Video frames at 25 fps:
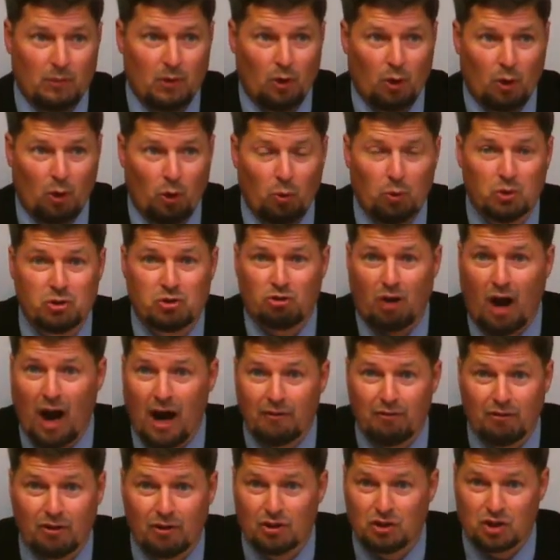who was
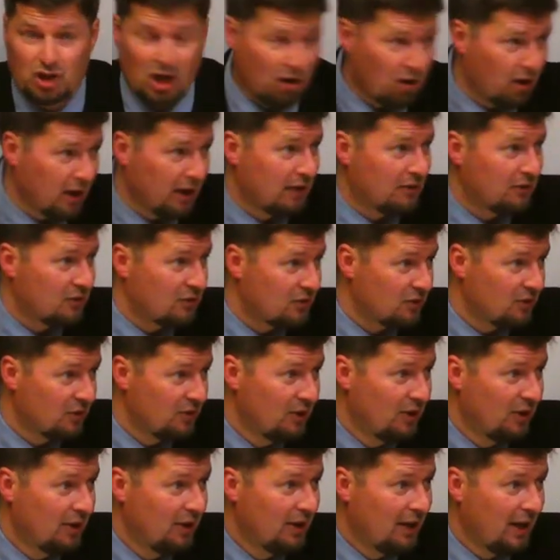driving the chariots
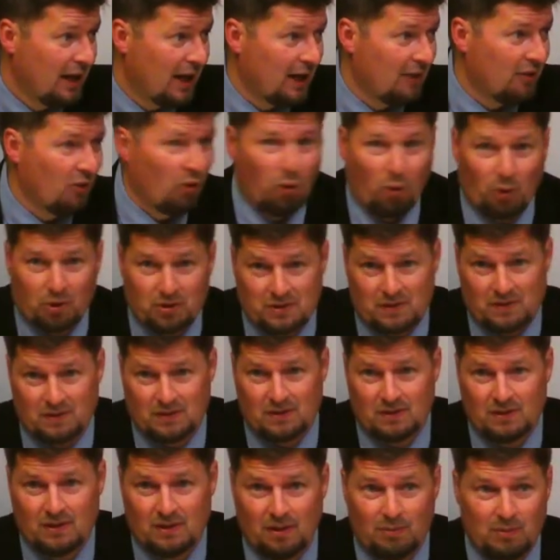and the
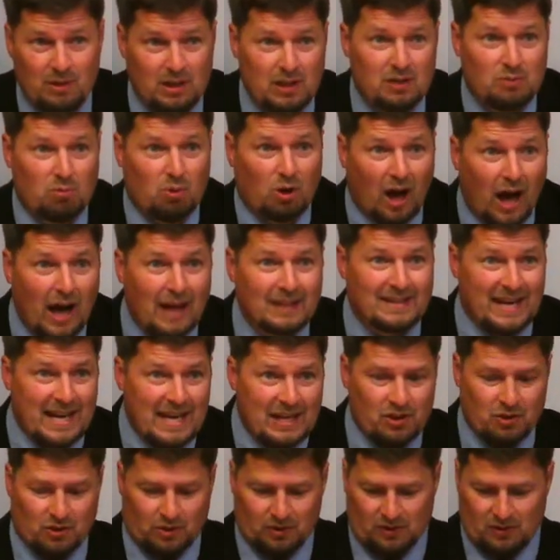horses? I mean, these were God's
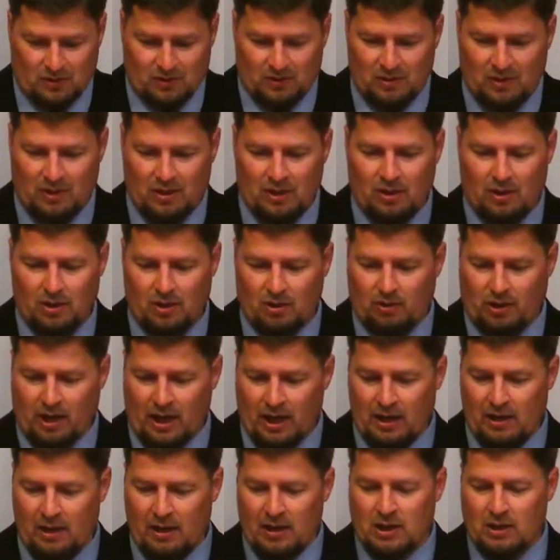angels.
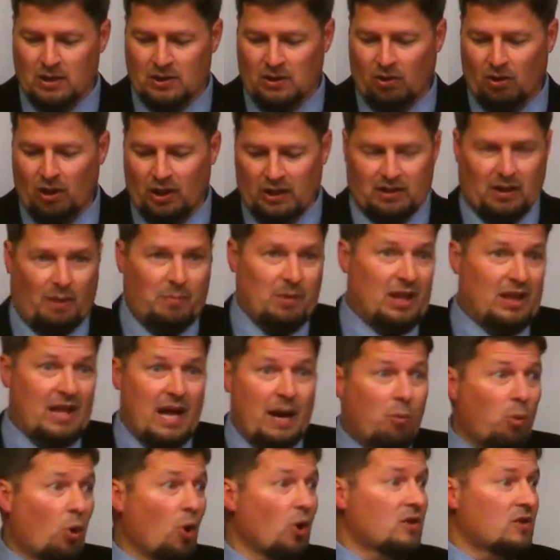Okay? So look, I mean, they
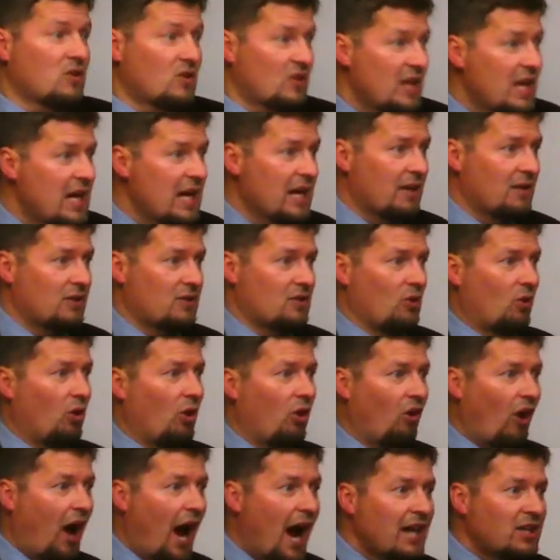weren't seen.
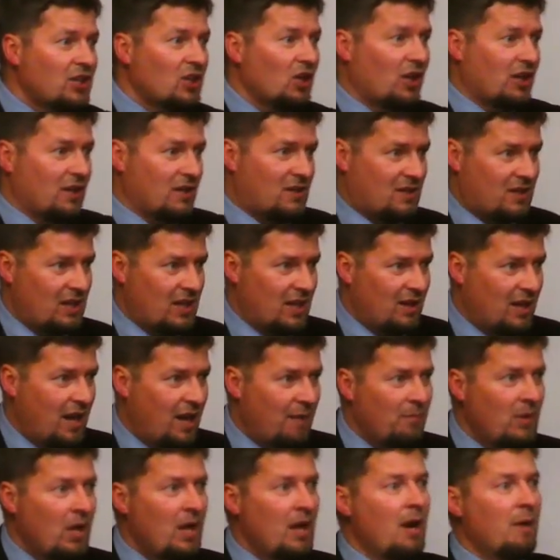So Elisha could see
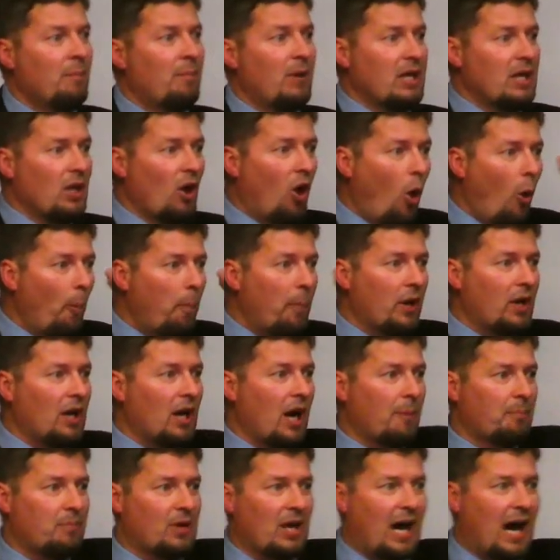them, but he opened
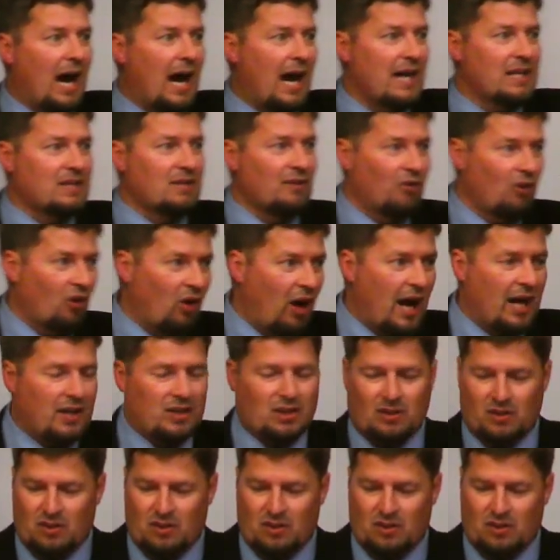up the eyes of Elisha's